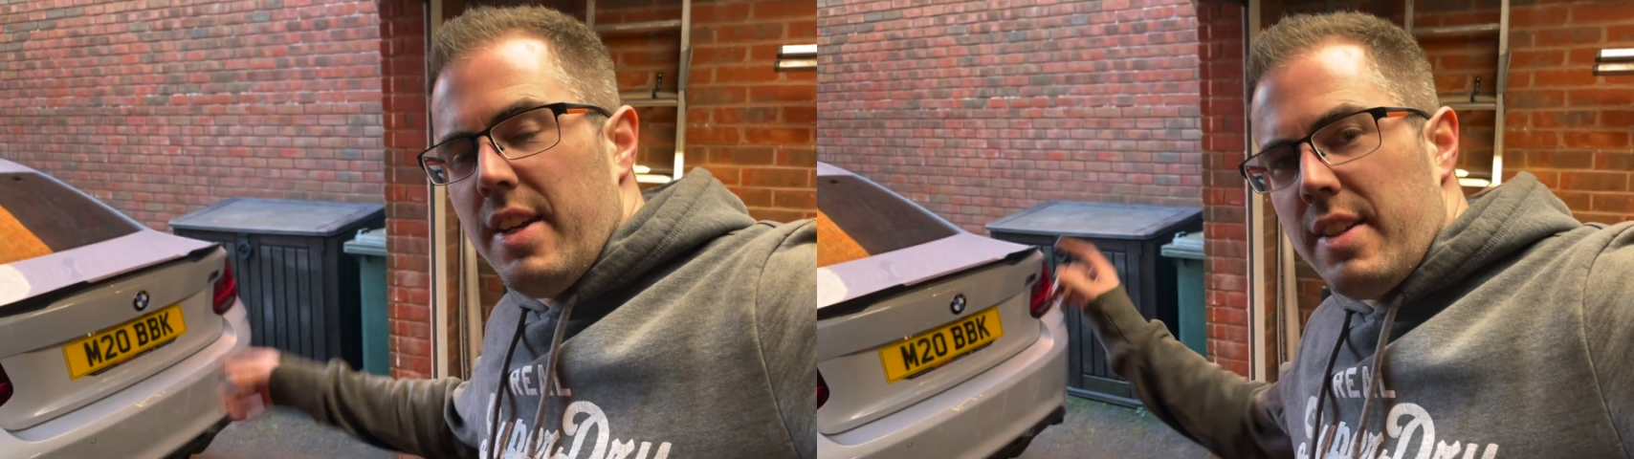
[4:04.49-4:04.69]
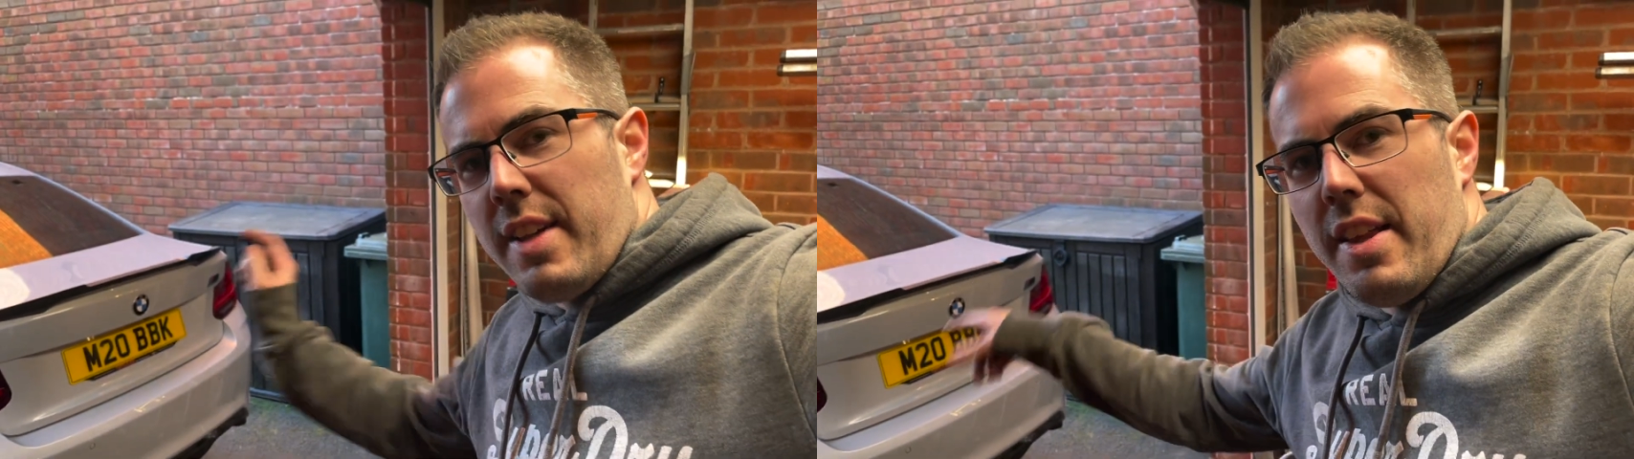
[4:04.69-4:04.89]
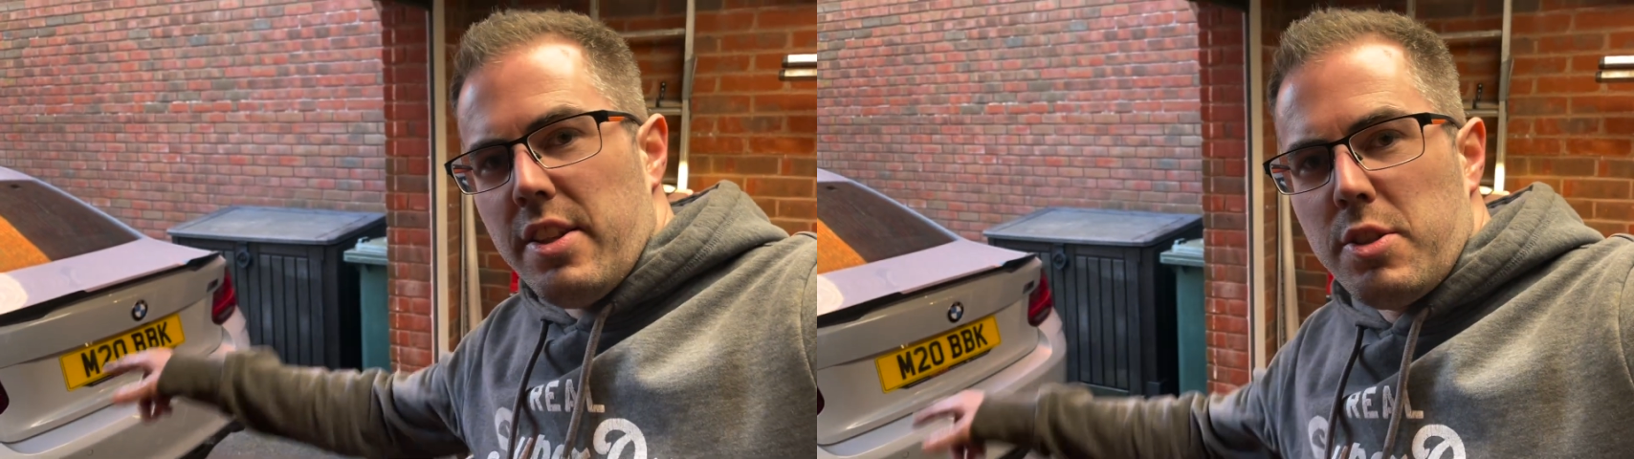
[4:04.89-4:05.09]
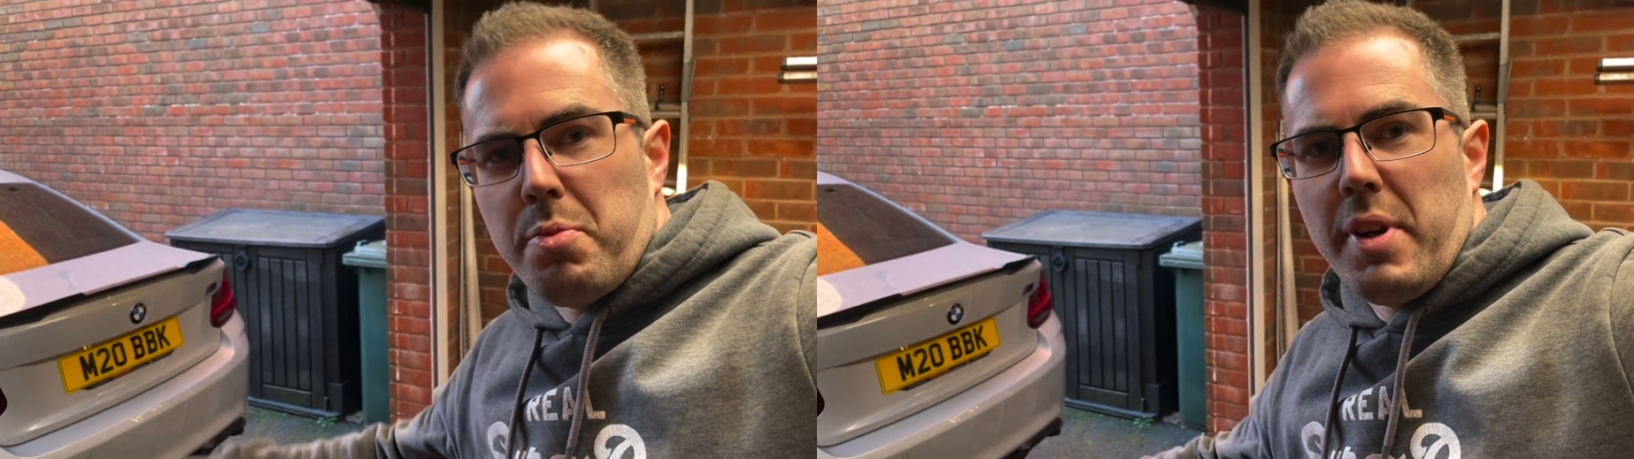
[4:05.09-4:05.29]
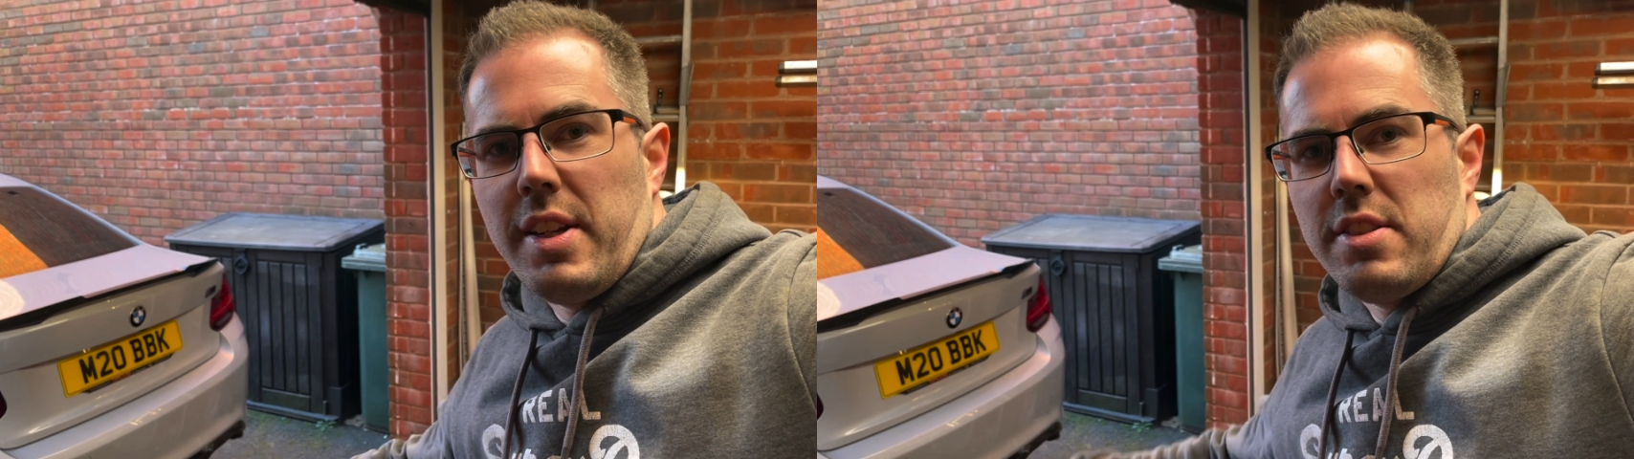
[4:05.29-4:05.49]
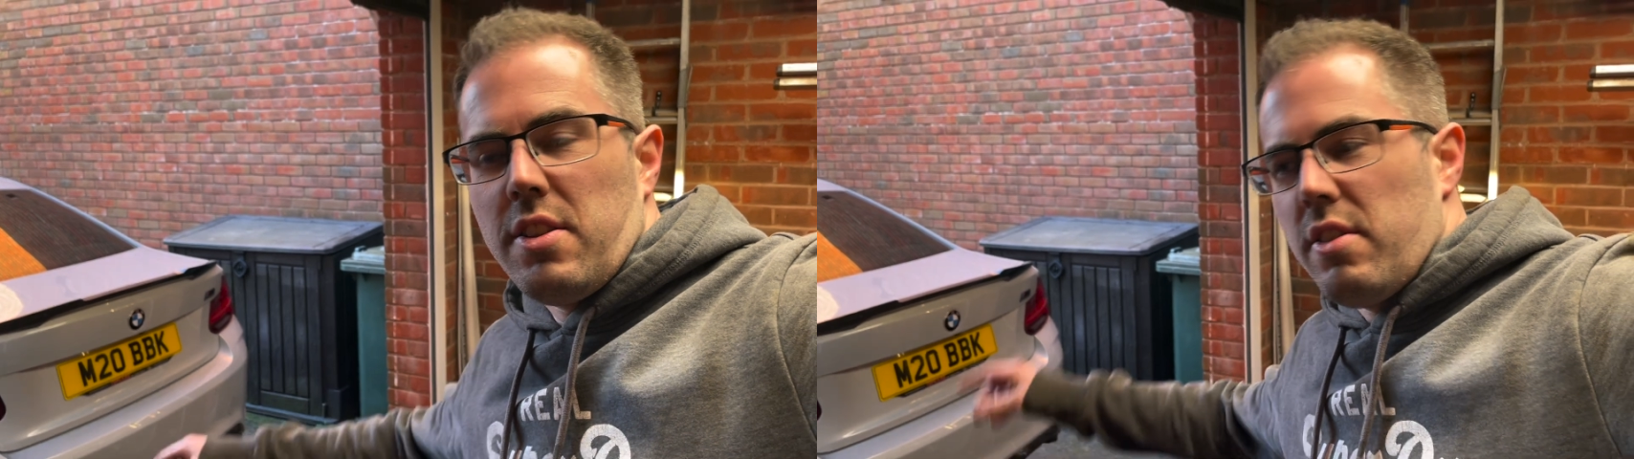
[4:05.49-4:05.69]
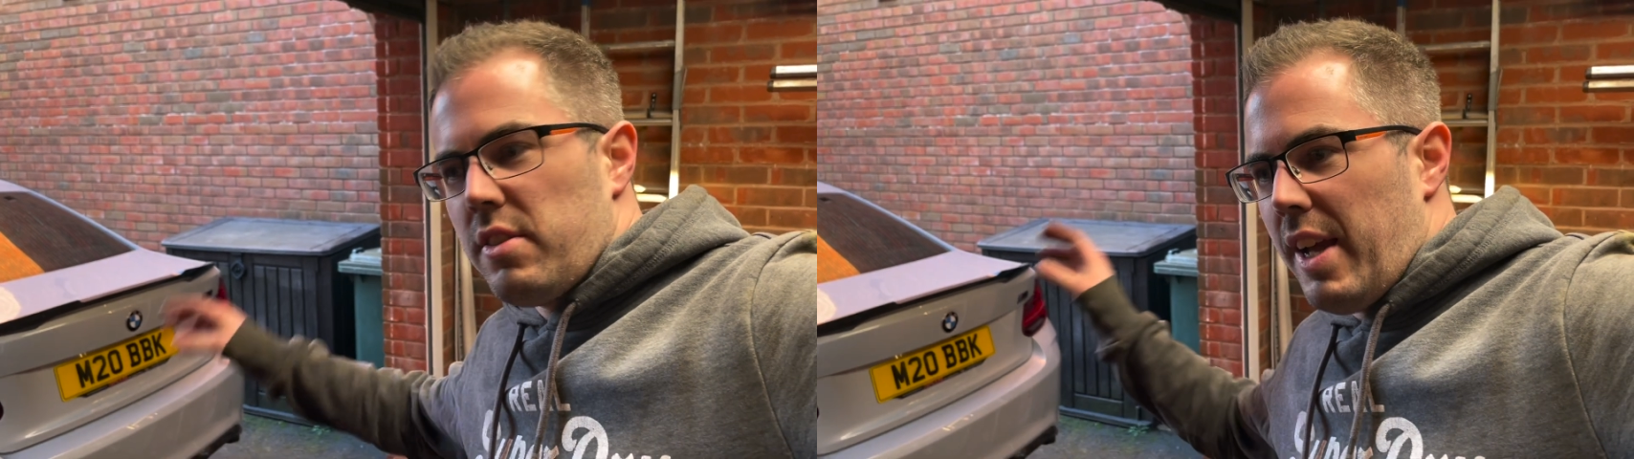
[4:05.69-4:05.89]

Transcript: getting the springs on,